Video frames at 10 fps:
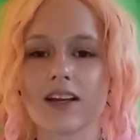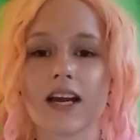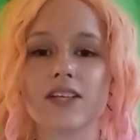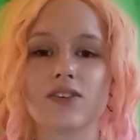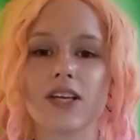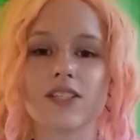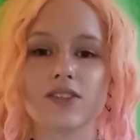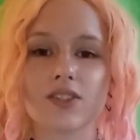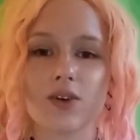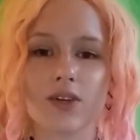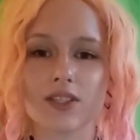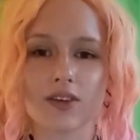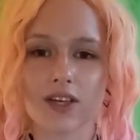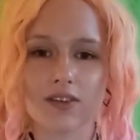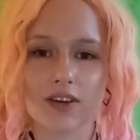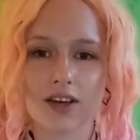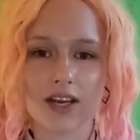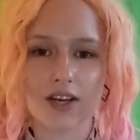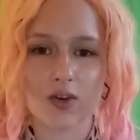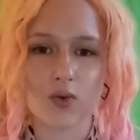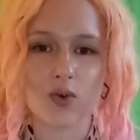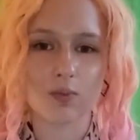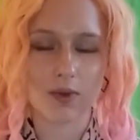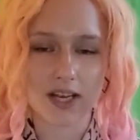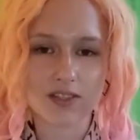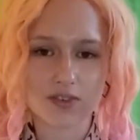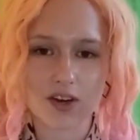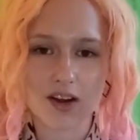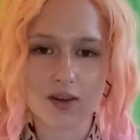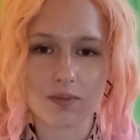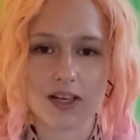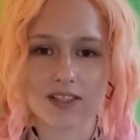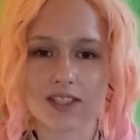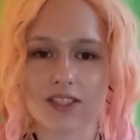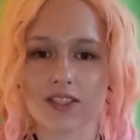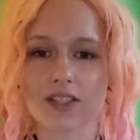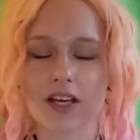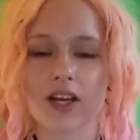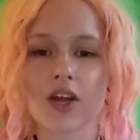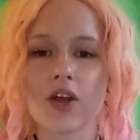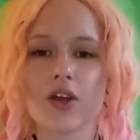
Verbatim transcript: graduation show is not even like a good place for art because it's just like